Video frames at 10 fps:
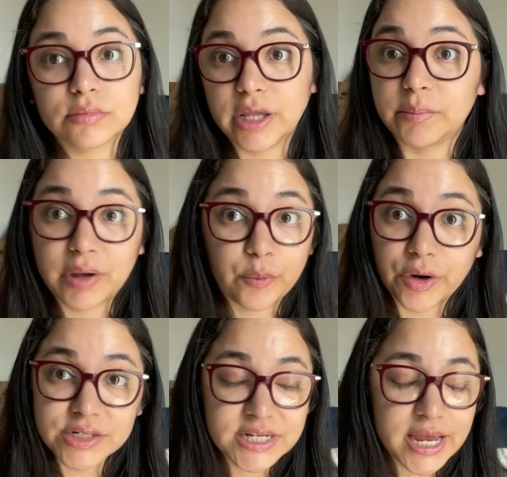like my
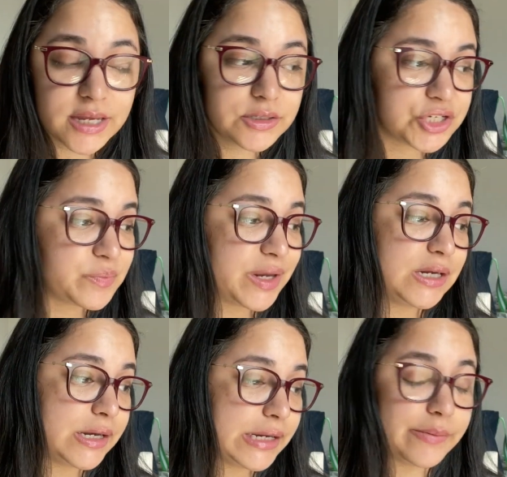work day, just my
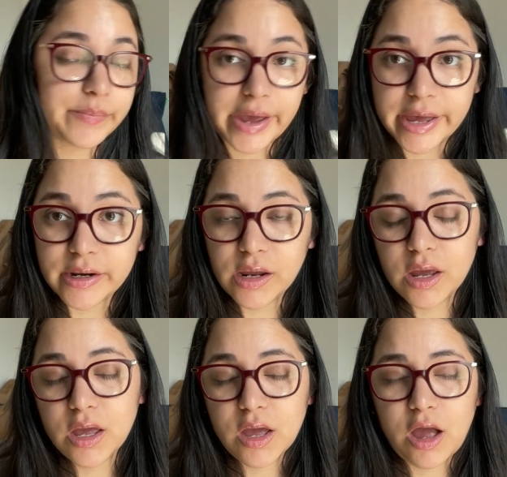knitting in bed.
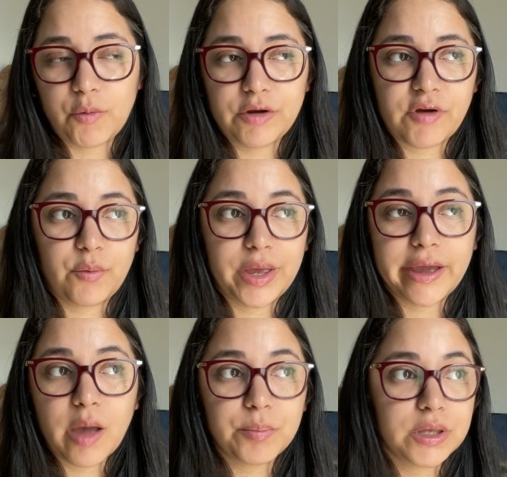Whenever I wake
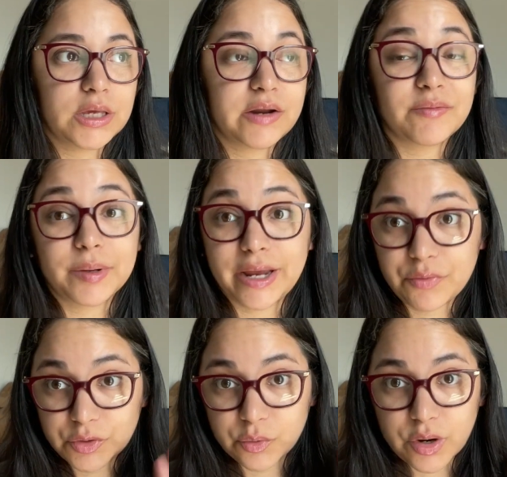up and get everybody out
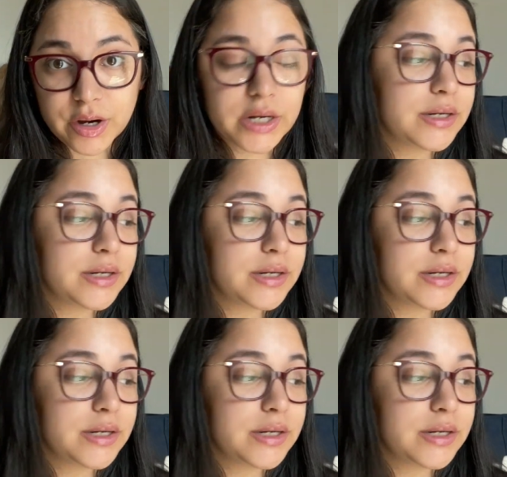the door,